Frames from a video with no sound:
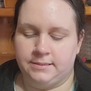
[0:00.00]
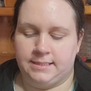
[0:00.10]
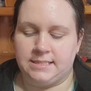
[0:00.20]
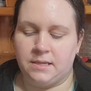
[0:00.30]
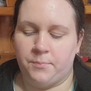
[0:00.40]

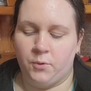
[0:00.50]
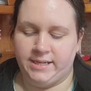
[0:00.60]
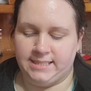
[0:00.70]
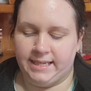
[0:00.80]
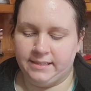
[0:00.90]

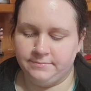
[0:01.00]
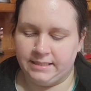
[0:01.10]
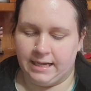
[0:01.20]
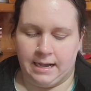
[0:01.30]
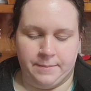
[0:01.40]

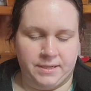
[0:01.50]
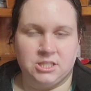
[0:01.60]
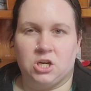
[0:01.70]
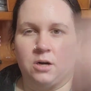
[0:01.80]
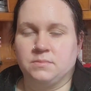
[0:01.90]
disappointing
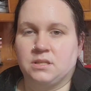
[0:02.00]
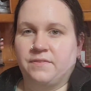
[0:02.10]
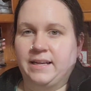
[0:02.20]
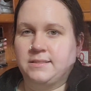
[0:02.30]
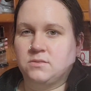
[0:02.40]
in terms
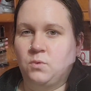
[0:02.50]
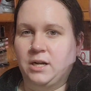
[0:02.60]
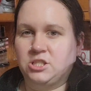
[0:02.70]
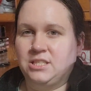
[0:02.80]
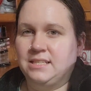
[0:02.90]
of like
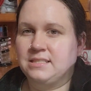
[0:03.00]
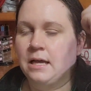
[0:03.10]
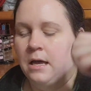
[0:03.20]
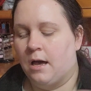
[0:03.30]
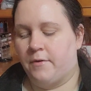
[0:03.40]
swatches.